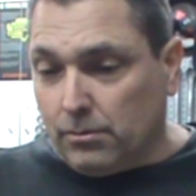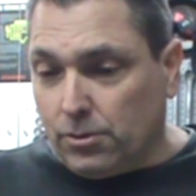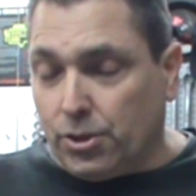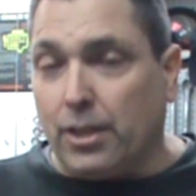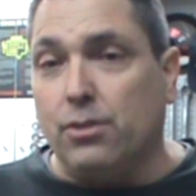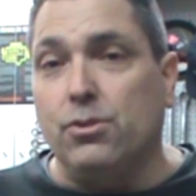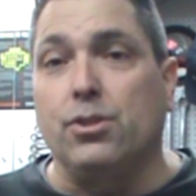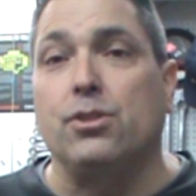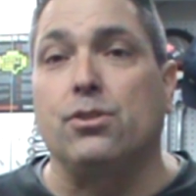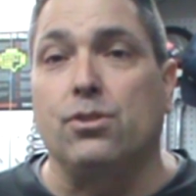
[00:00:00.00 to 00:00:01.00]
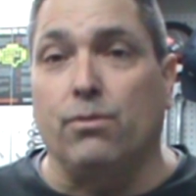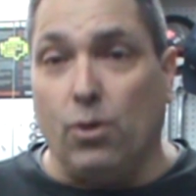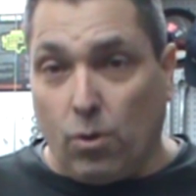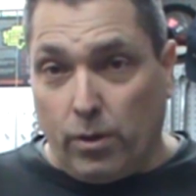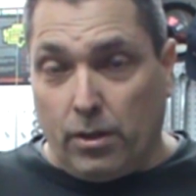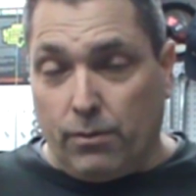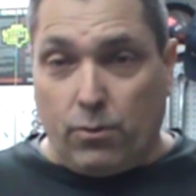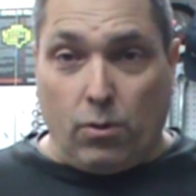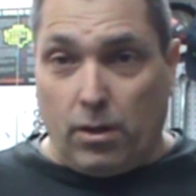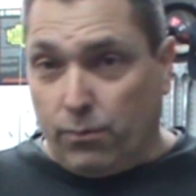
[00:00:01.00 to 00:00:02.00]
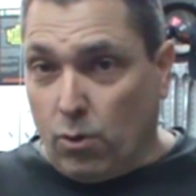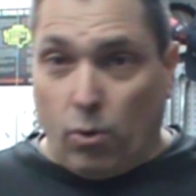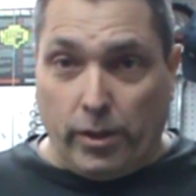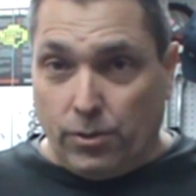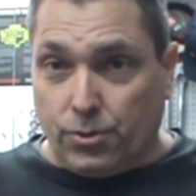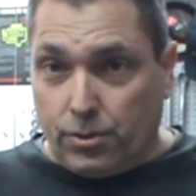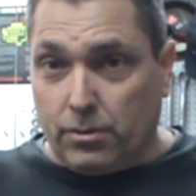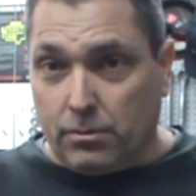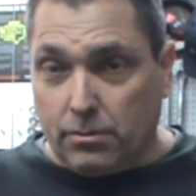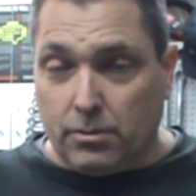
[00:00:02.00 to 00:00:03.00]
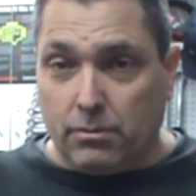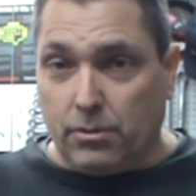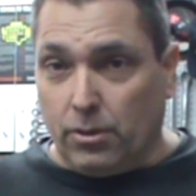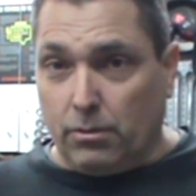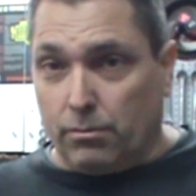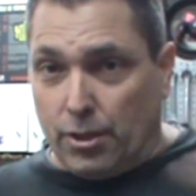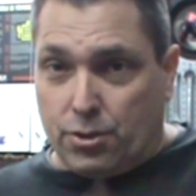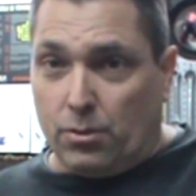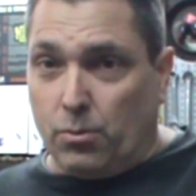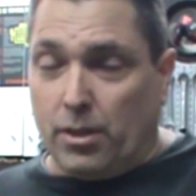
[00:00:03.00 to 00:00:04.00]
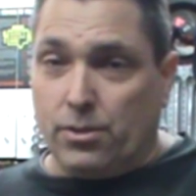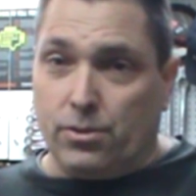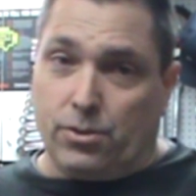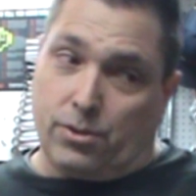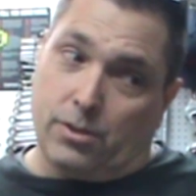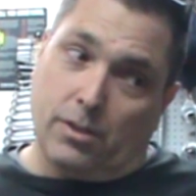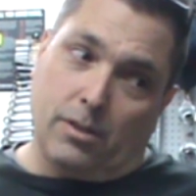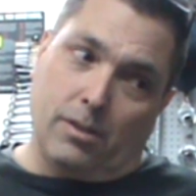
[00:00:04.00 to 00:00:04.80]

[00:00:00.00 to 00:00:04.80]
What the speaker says: check the resistance of the coils. The original ones,